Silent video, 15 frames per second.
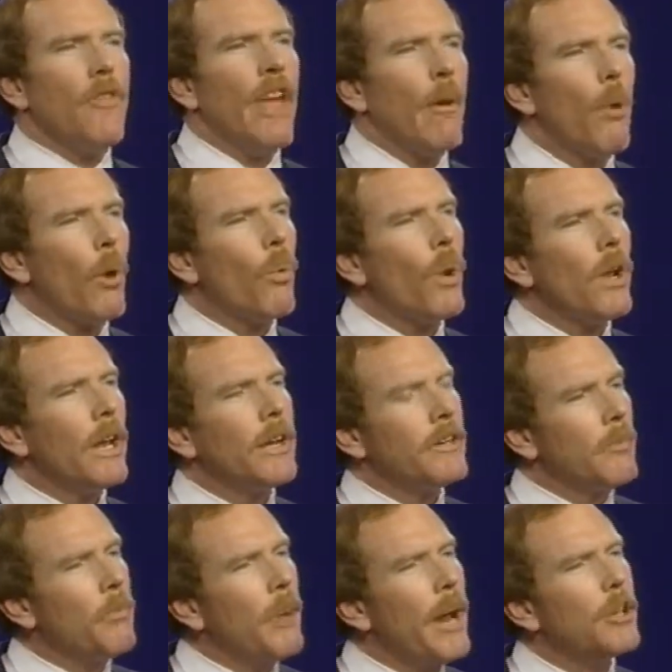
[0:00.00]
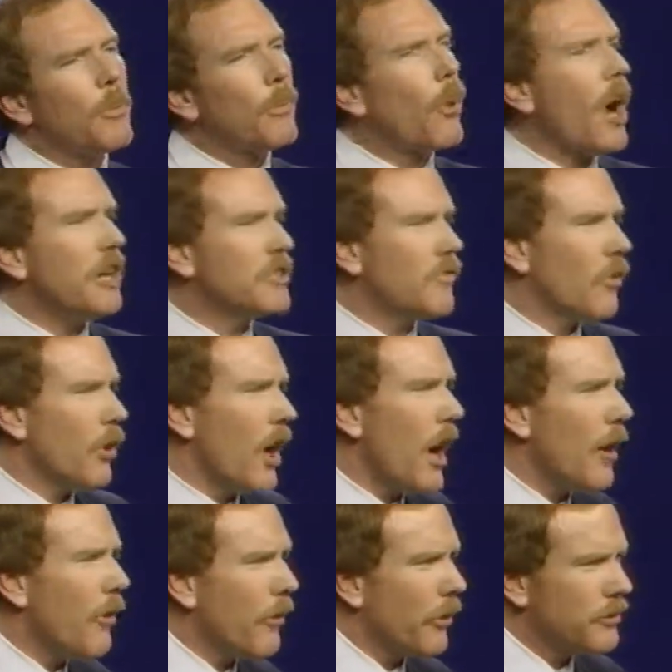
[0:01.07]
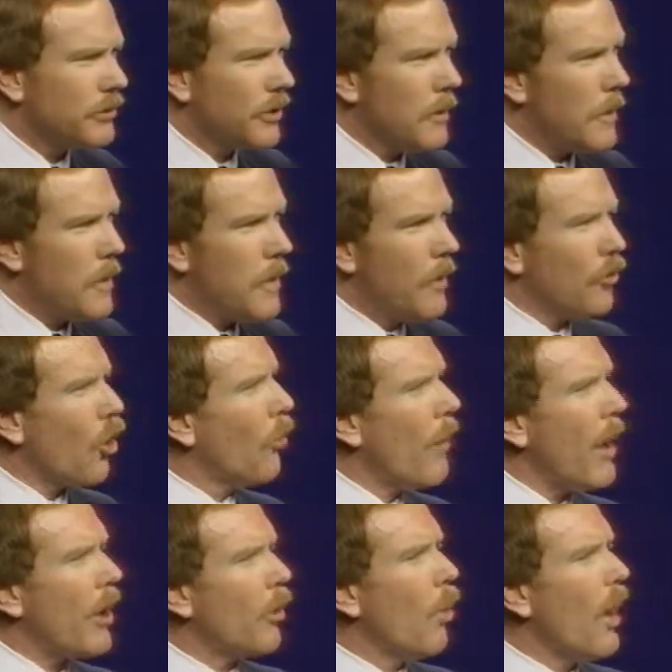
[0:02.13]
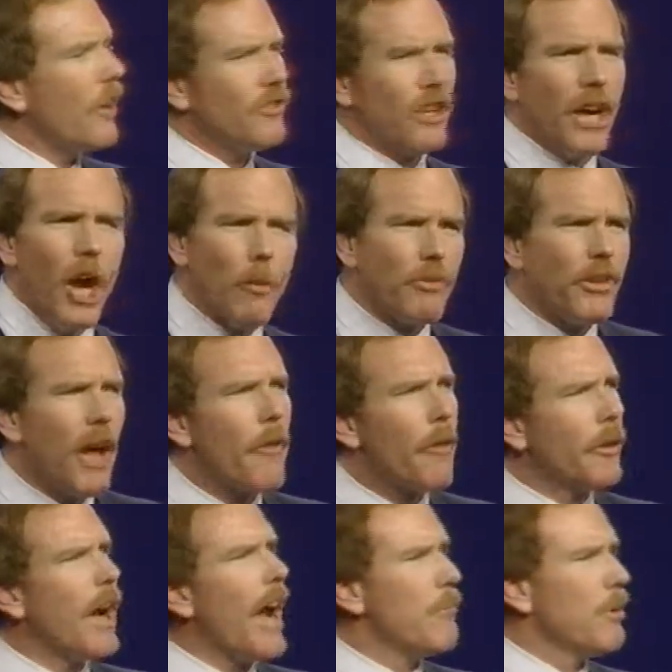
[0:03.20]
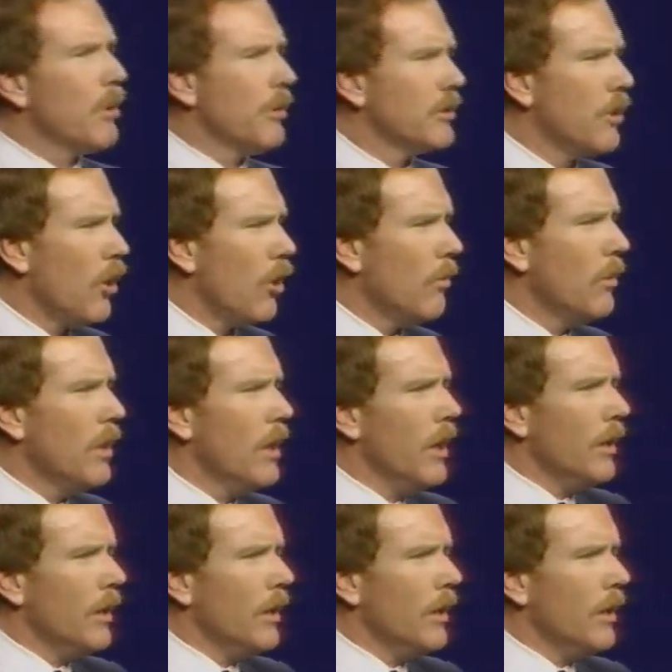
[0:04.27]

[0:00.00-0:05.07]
They were willing to pay the price for others, no matter what, to help the other guy build his home,